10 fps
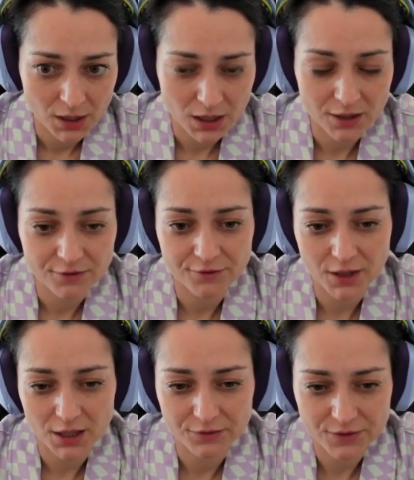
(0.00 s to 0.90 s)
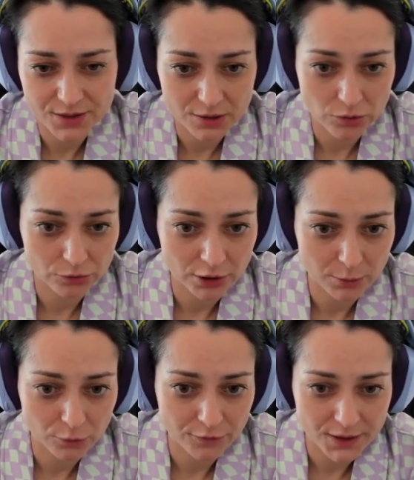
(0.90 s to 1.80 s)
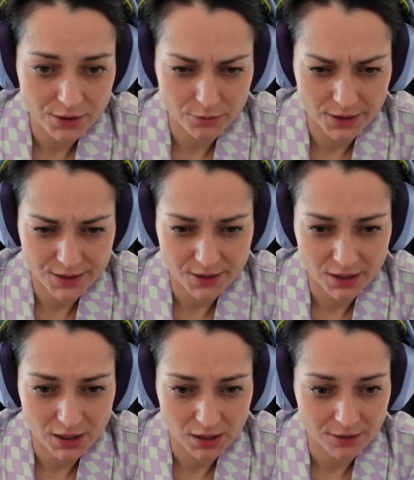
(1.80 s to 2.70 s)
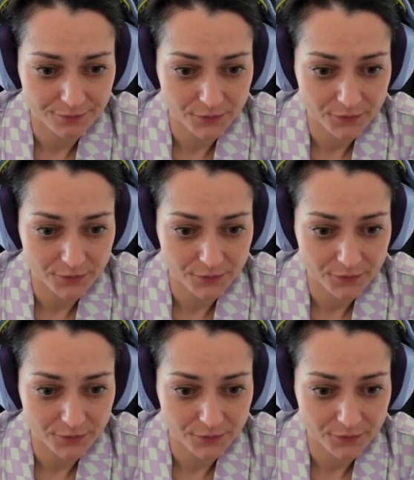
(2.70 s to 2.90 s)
f5 is the only move, otherwise the king